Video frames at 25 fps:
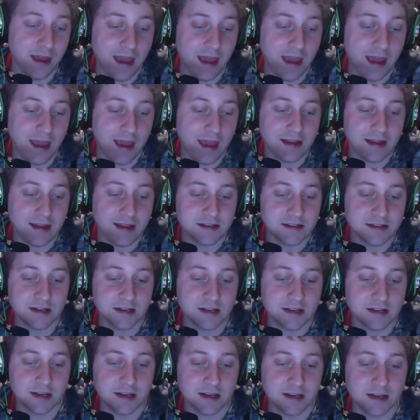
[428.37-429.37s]
And
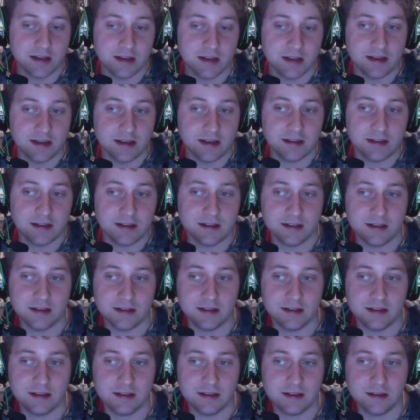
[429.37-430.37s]

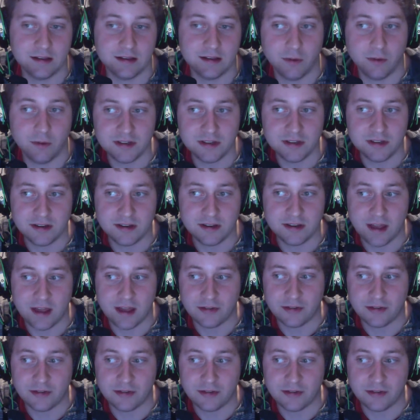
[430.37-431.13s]
it wasn't